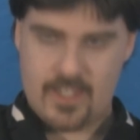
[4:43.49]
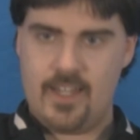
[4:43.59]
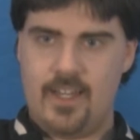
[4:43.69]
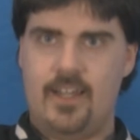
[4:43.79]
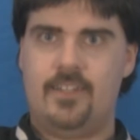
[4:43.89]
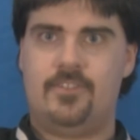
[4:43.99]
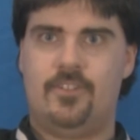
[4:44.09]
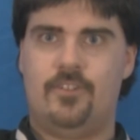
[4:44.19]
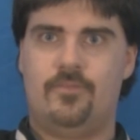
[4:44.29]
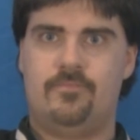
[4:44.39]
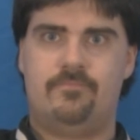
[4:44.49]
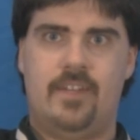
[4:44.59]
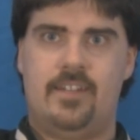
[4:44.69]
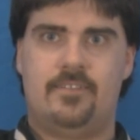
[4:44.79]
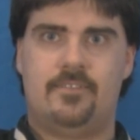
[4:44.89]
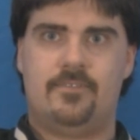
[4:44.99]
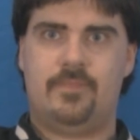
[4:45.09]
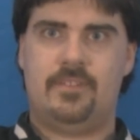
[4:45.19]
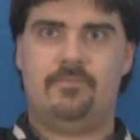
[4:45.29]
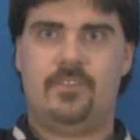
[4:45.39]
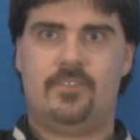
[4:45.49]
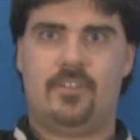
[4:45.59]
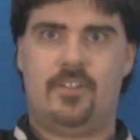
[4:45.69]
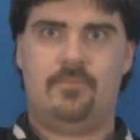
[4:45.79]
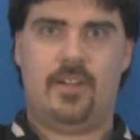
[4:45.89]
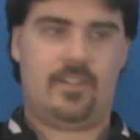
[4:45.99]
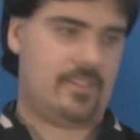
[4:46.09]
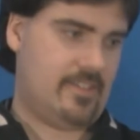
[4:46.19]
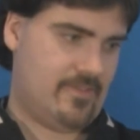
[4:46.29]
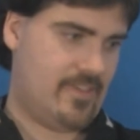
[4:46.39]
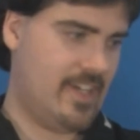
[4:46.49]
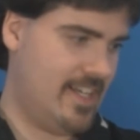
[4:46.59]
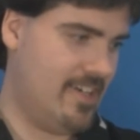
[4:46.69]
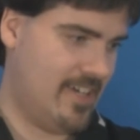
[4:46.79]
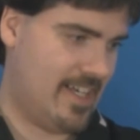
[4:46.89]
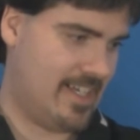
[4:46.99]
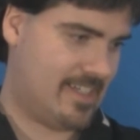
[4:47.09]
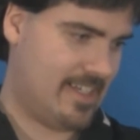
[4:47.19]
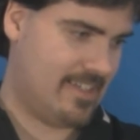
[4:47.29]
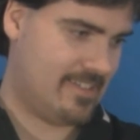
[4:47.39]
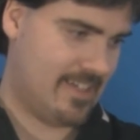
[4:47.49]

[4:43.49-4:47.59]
Uh, so that has been this unboxing video, I guess.